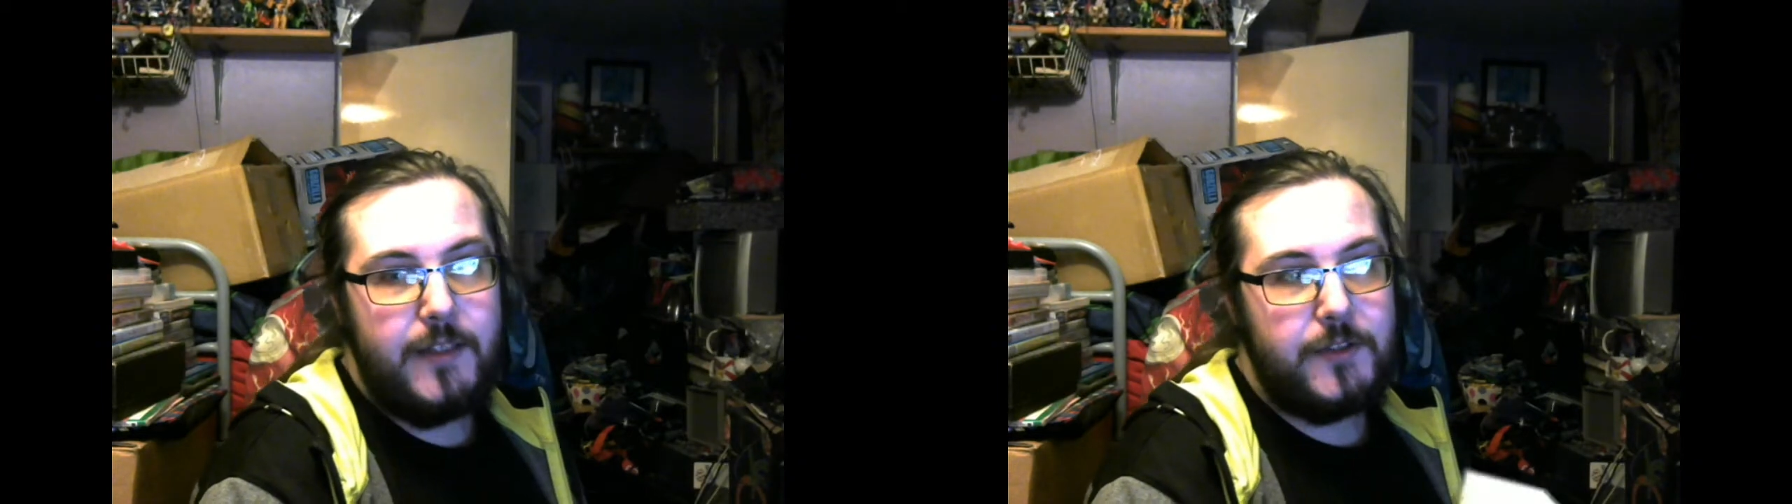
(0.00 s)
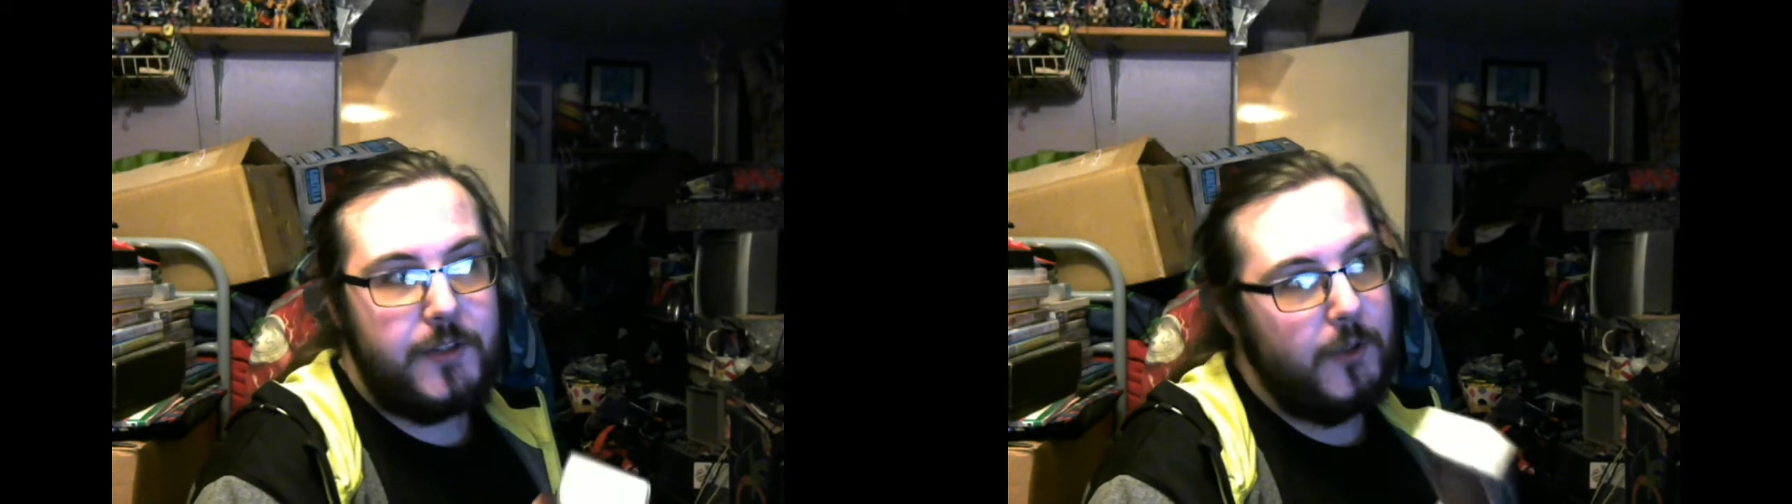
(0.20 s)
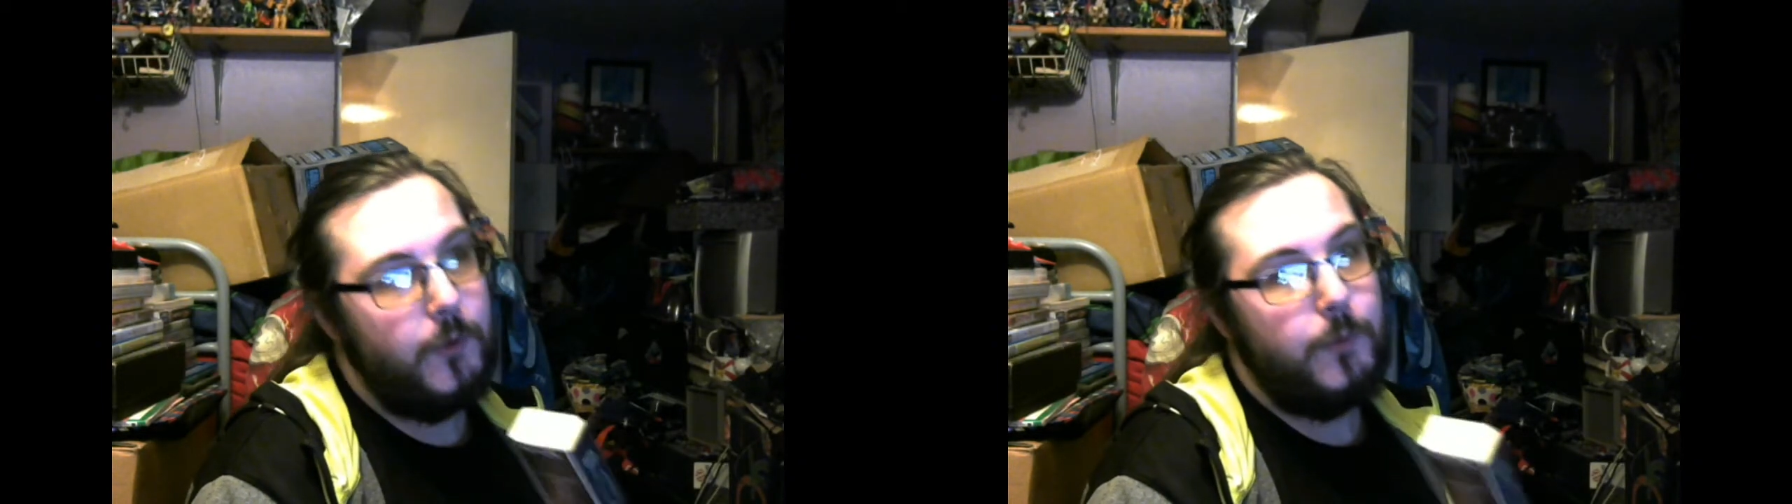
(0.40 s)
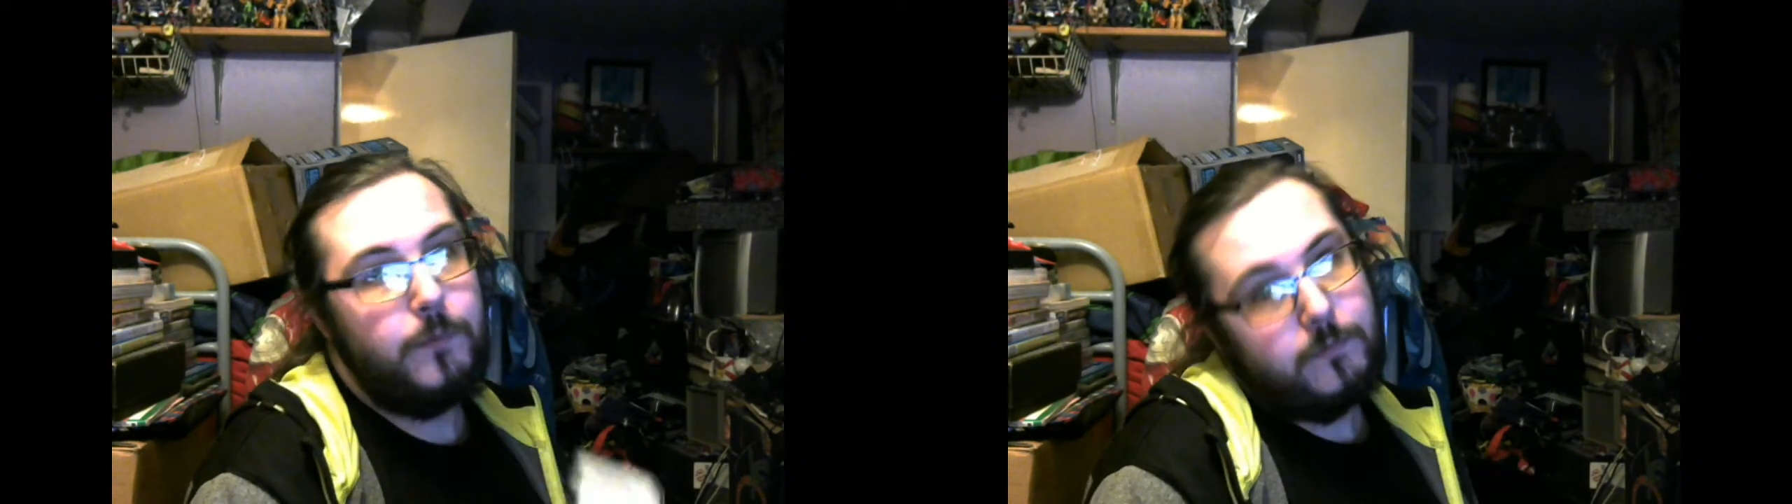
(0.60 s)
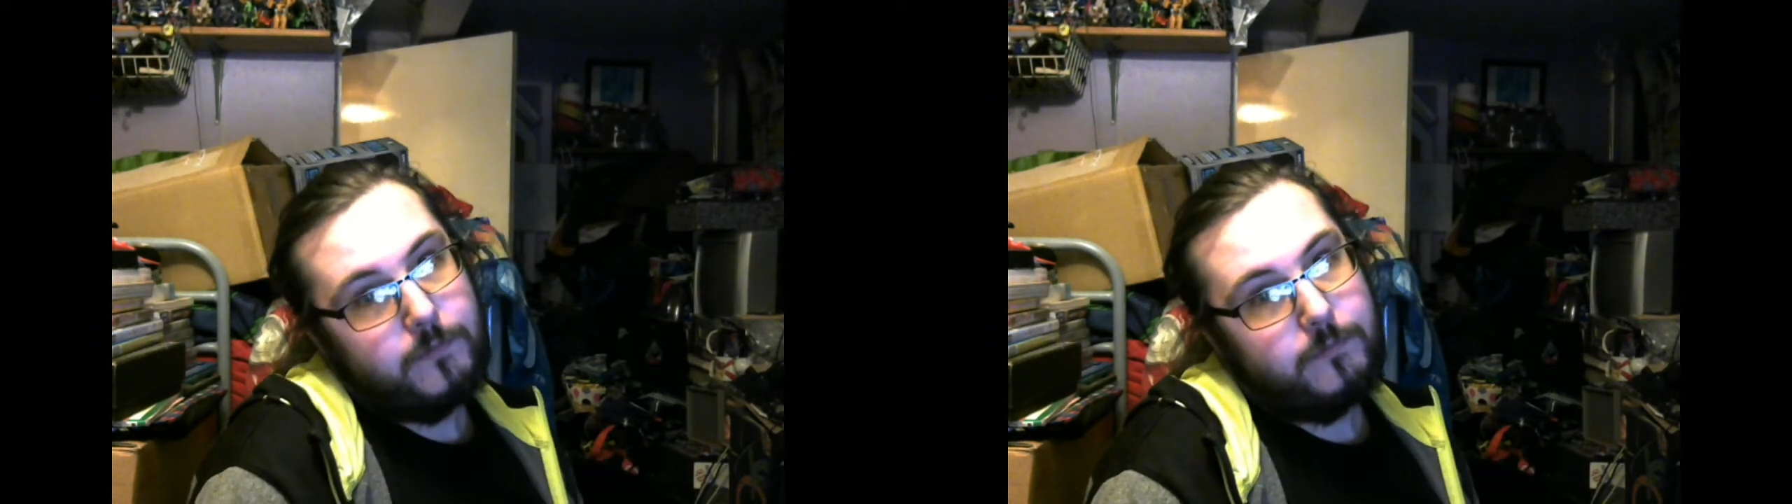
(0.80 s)
so
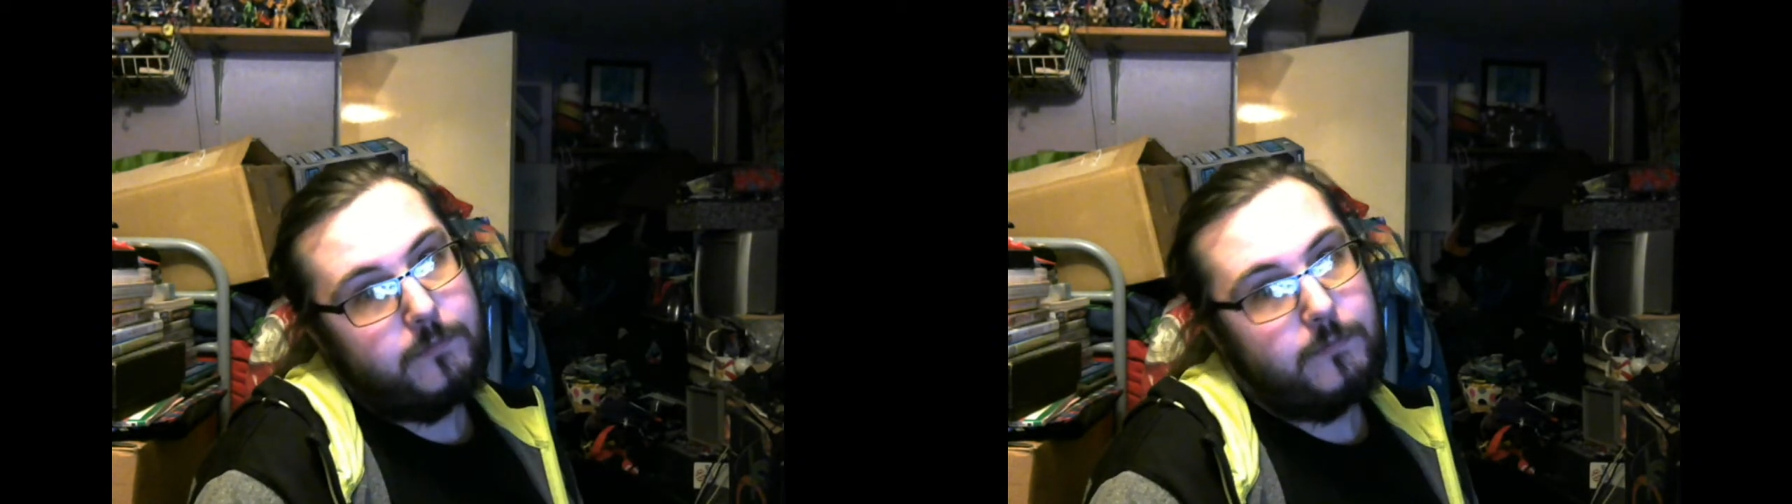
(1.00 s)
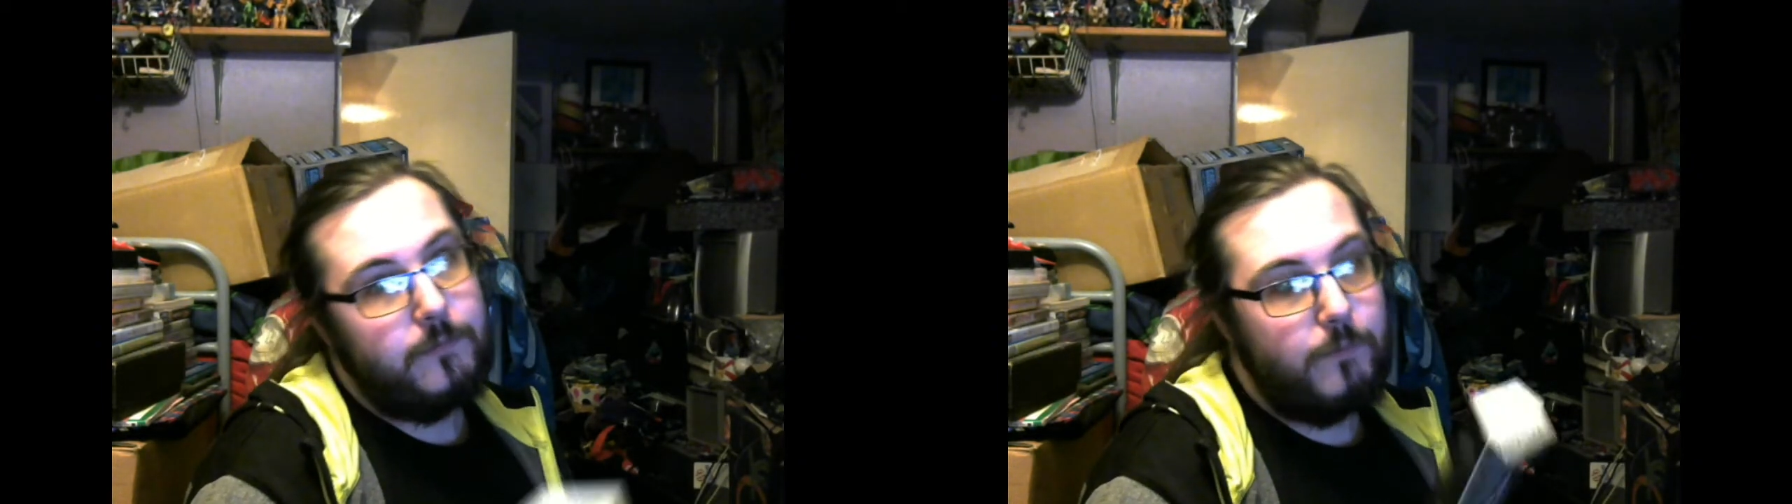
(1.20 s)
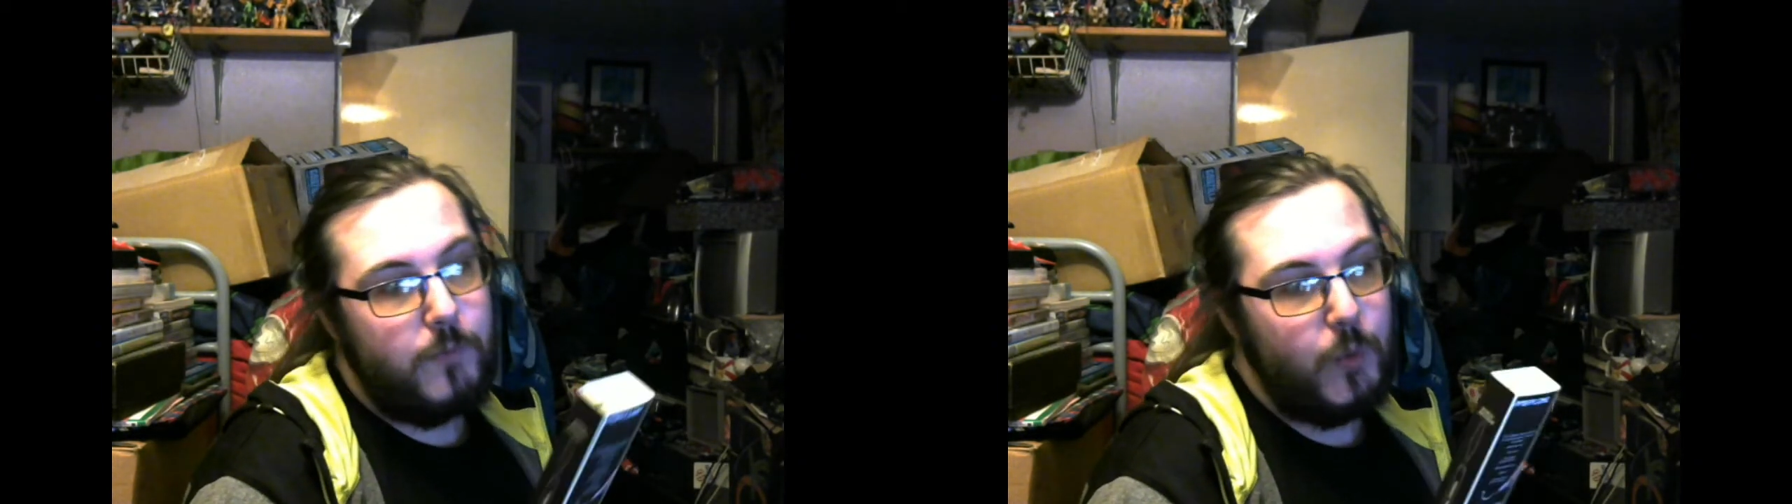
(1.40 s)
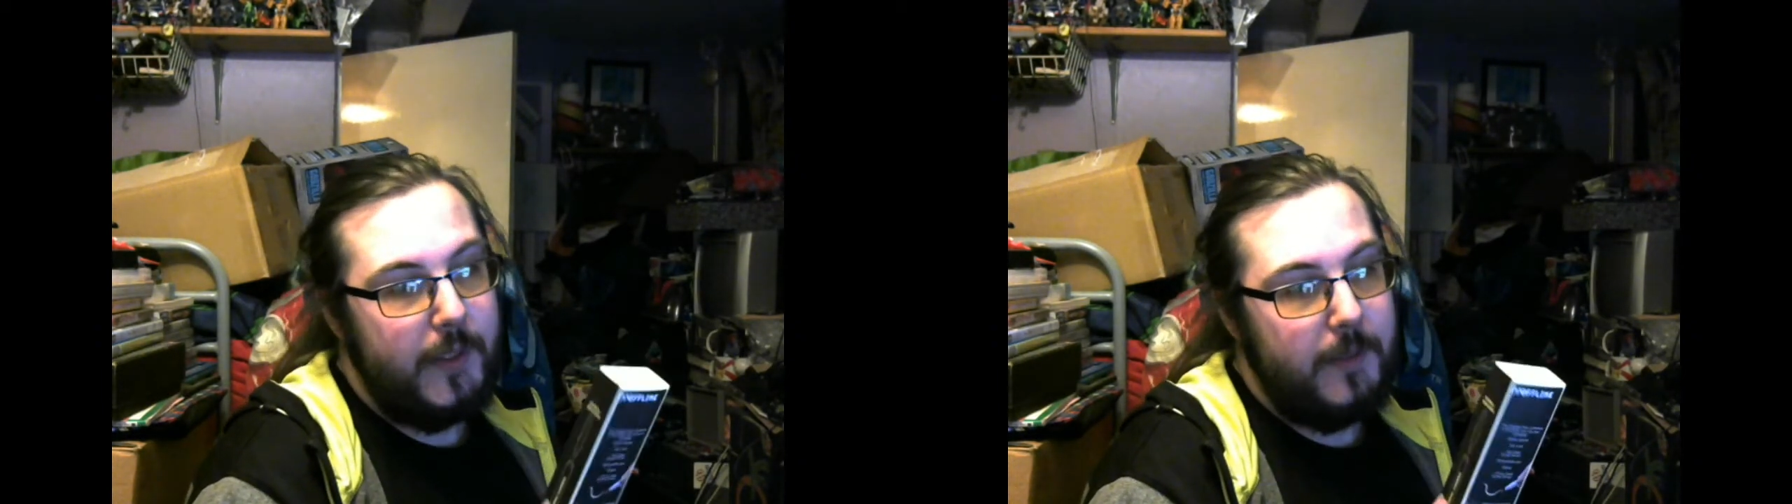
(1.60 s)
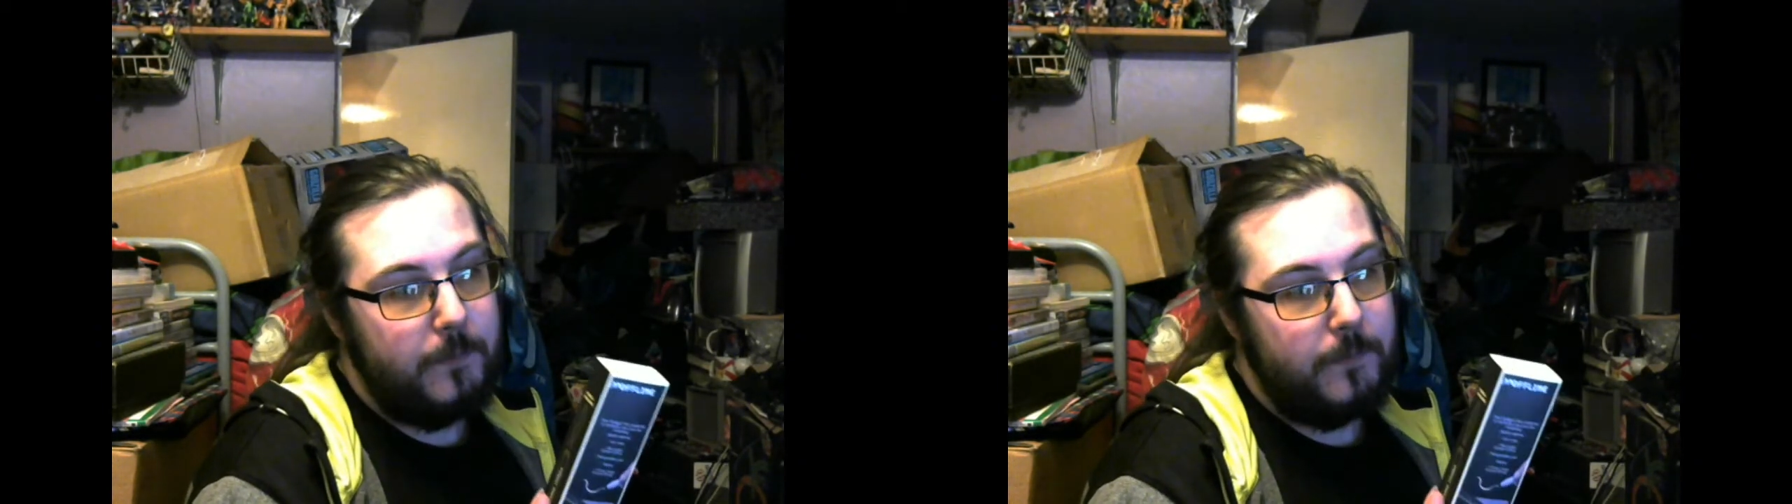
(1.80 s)
sweet.